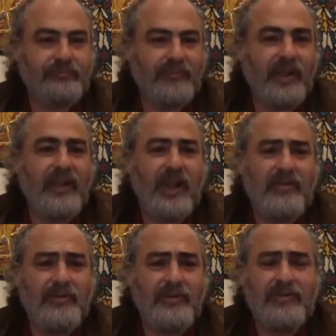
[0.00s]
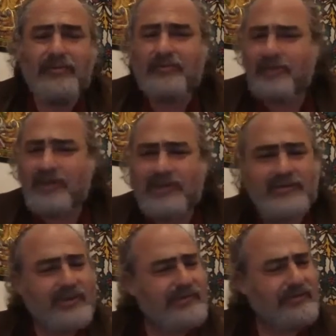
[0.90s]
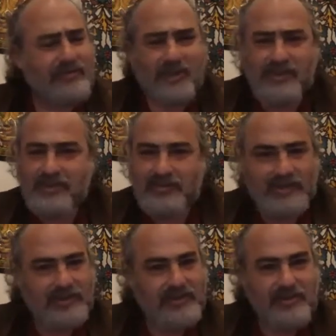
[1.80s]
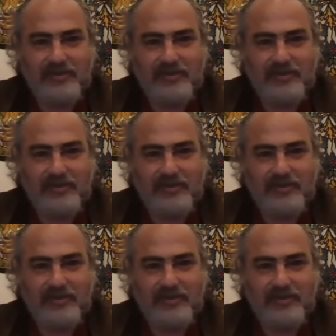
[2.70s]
a lover very frustrated.